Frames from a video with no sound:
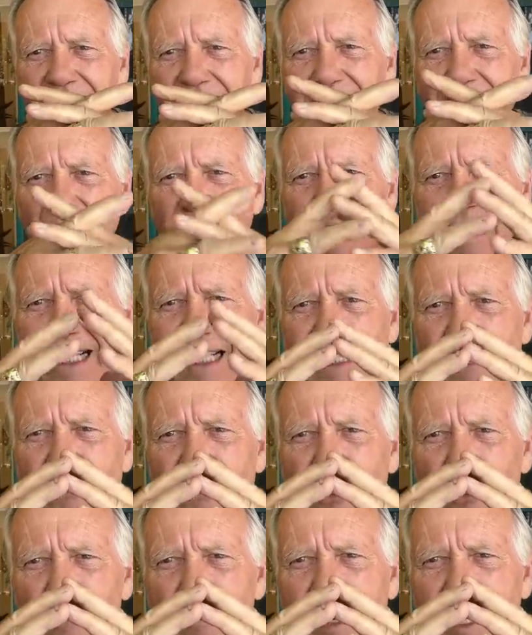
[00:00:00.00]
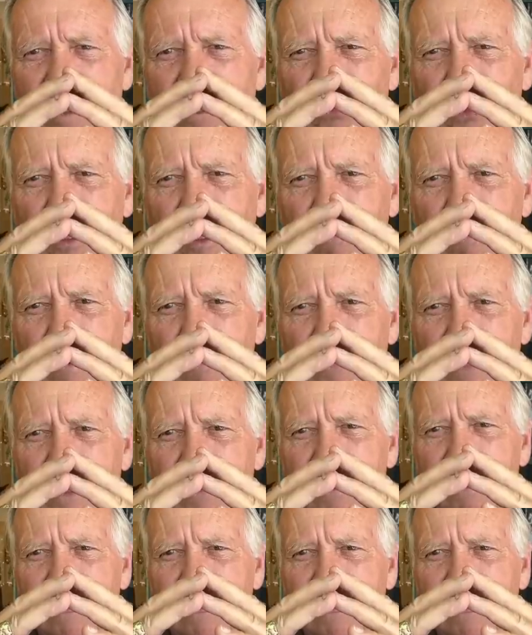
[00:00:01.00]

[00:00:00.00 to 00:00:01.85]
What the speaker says: It don't need a 2x12 up there.